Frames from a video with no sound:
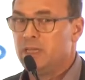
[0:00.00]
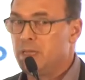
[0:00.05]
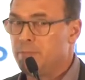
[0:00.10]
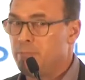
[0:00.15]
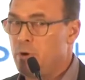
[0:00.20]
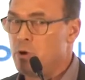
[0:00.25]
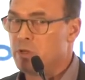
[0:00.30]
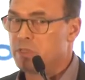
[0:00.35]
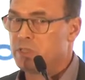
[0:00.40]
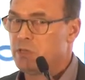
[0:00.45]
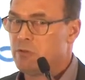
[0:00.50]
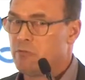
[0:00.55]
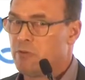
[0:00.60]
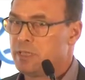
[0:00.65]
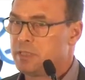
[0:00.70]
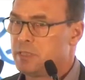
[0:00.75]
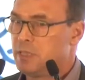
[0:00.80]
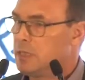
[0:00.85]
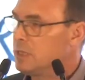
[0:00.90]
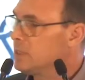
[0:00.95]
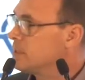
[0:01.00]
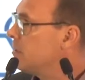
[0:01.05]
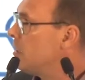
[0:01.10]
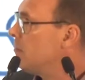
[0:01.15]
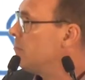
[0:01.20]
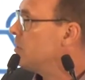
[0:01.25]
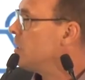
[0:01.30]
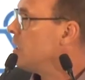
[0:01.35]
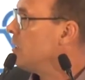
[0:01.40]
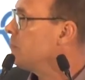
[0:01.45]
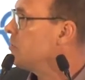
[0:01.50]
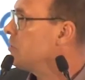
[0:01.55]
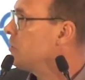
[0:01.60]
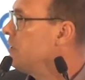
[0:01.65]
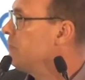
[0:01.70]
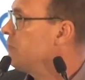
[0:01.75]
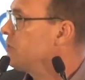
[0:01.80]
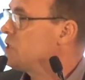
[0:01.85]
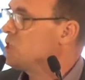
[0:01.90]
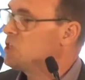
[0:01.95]
in epoxy resin, it sometimes
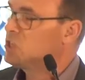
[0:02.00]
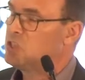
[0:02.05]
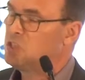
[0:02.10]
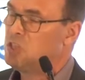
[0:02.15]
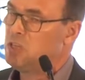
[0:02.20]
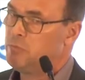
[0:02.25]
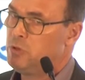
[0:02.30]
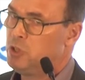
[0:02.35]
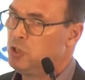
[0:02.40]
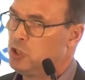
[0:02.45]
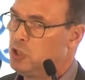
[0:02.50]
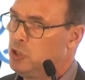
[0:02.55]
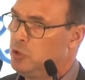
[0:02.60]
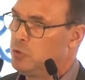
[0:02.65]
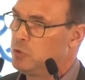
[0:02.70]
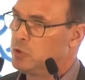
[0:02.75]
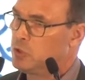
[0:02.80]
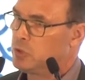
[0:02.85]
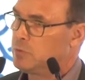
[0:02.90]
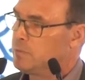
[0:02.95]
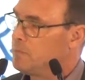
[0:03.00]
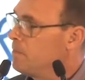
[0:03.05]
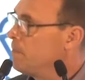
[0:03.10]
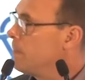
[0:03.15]
gives some issues.